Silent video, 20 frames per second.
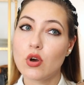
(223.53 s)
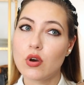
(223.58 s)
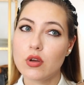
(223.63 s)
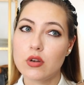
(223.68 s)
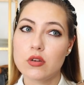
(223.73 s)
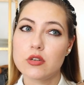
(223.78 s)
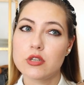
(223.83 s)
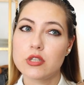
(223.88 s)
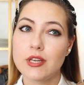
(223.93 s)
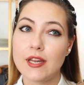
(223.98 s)

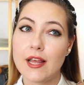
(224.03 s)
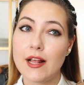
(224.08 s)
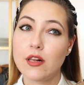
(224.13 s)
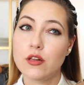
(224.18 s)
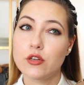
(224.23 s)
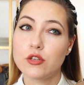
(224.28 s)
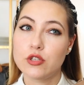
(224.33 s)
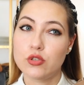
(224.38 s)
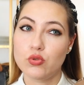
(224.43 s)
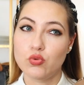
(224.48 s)
on
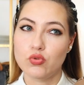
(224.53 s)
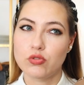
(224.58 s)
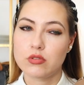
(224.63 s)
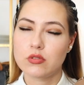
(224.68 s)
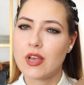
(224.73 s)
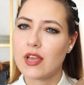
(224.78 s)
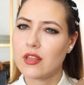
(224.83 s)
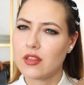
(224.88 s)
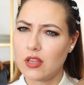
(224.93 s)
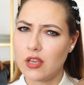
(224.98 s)
Chanel shoes,
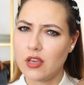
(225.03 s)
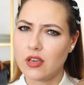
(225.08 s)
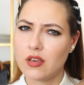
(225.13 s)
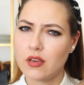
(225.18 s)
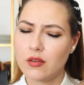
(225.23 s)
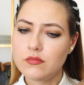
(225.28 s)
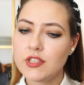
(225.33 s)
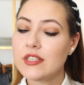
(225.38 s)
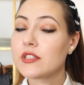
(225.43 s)
I think.